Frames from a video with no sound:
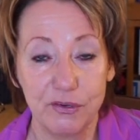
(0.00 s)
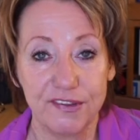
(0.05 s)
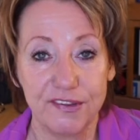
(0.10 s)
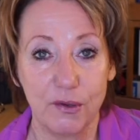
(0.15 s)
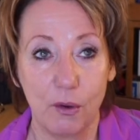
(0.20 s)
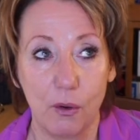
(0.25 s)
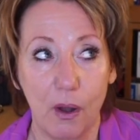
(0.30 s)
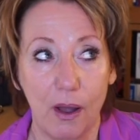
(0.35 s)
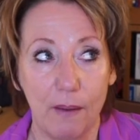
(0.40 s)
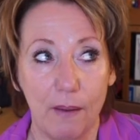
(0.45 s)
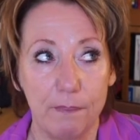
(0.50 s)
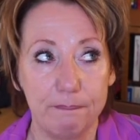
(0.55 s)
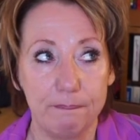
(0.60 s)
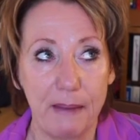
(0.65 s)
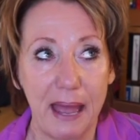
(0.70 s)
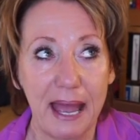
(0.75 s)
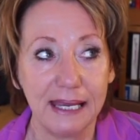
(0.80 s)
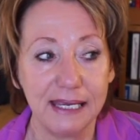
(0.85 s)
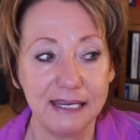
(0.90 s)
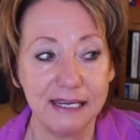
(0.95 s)
So
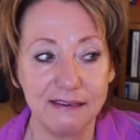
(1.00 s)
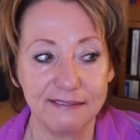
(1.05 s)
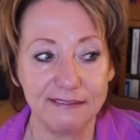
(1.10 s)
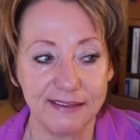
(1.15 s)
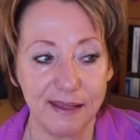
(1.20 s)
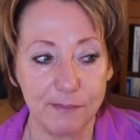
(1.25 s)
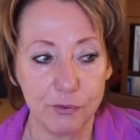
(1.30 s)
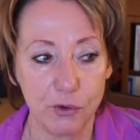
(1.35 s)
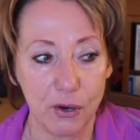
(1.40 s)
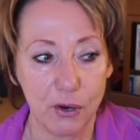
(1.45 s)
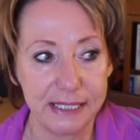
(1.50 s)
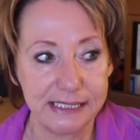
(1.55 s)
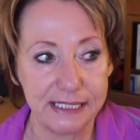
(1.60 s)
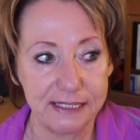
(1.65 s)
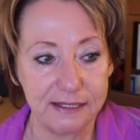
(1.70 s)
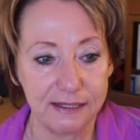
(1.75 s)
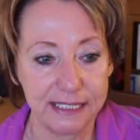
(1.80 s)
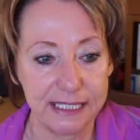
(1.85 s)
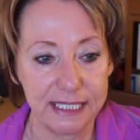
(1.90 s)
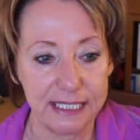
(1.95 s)
back in December, I
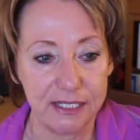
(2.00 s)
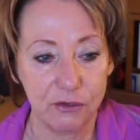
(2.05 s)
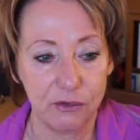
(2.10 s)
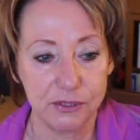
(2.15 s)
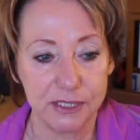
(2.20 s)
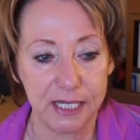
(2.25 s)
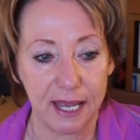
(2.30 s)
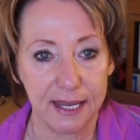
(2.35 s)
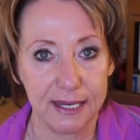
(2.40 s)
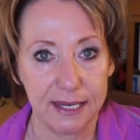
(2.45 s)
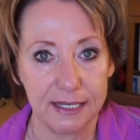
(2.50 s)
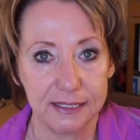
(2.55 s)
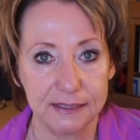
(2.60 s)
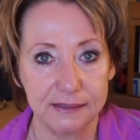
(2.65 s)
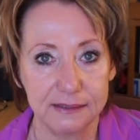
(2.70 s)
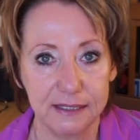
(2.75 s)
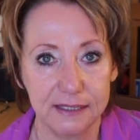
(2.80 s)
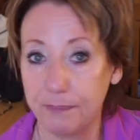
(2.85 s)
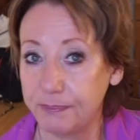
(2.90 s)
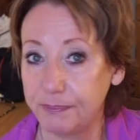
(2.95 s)
did a keto diet
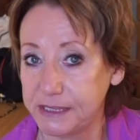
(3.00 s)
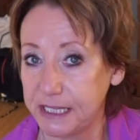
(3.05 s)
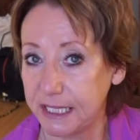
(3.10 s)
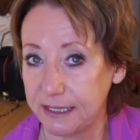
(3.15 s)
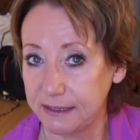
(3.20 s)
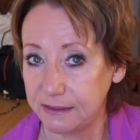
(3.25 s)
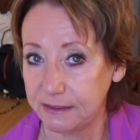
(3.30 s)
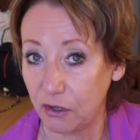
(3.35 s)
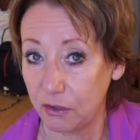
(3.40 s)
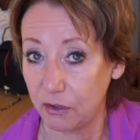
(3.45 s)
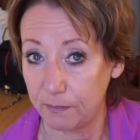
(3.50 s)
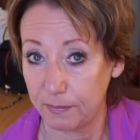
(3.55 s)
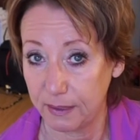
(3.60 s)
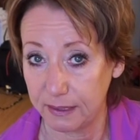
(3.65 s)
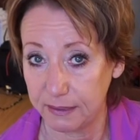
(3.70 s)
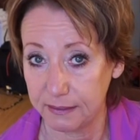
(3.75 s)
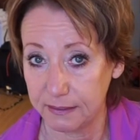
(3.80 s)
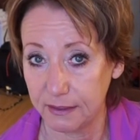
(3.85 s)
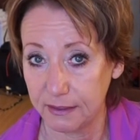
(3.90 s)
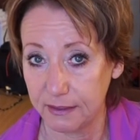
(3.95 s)
update on
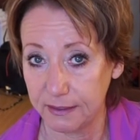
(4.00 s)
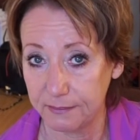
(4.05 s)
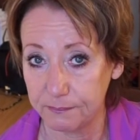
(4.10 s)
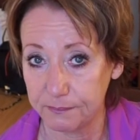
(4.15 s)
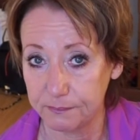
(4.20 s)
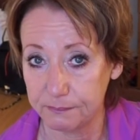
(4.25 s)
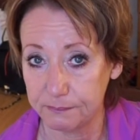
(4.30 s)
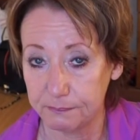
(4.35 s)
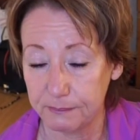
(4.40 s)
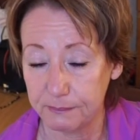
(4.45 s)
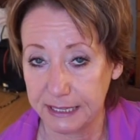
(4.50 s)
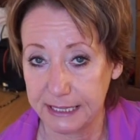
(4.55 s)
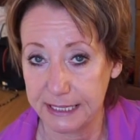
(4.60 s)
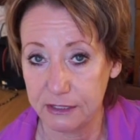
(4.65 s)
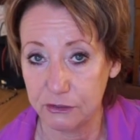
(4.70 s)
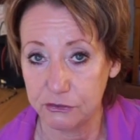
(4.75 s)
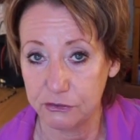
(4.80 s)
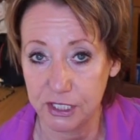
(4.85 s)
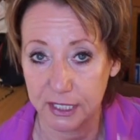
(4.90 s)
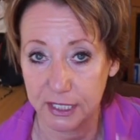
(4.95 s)
my my
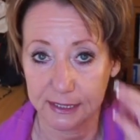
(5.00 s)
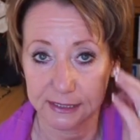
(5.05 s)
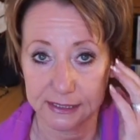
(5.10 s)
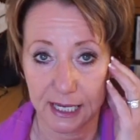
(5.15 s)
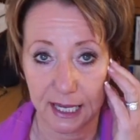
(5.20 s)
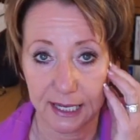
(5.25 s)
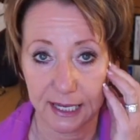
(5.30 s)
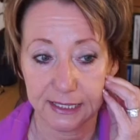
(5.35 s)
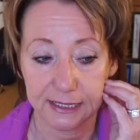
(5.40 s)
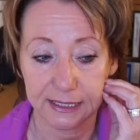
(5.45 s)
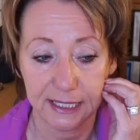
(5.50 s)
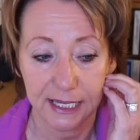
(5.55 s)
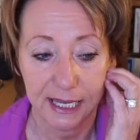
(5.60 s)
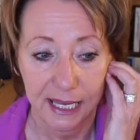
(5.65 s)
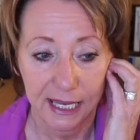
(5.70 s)
ketogenic diet.